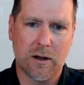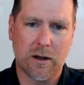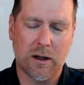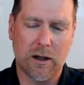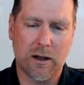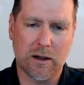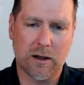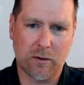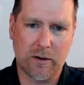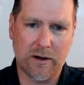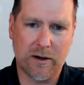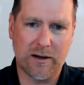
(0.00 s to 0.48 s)

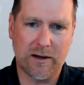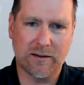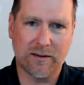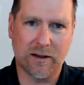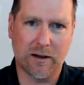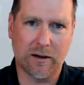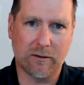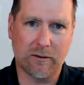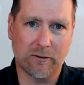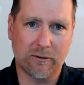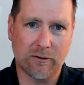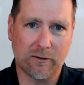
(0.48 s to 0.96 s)
increase
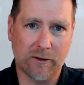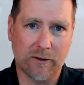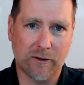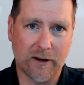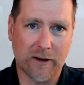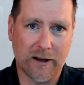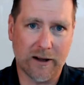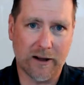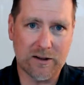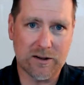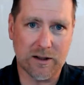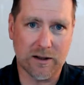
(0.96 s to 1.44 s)
in
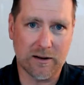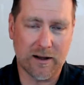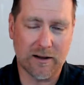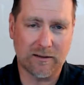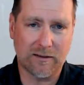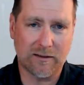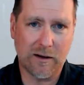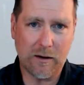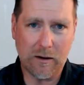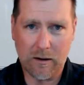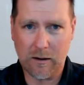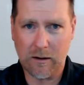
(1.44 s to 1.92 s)
inflation
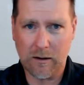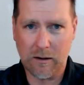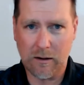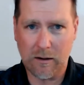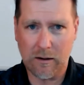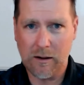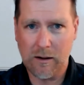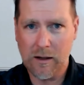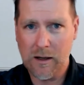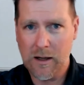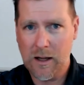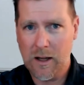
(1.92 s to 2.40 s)
this
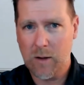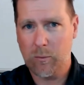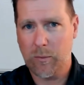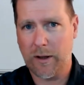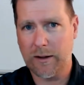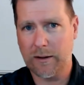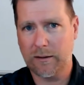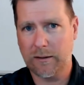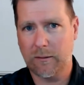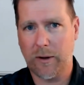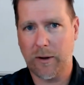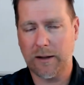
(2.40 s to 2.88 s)
year,
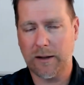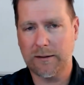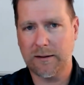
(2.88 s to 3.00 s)
but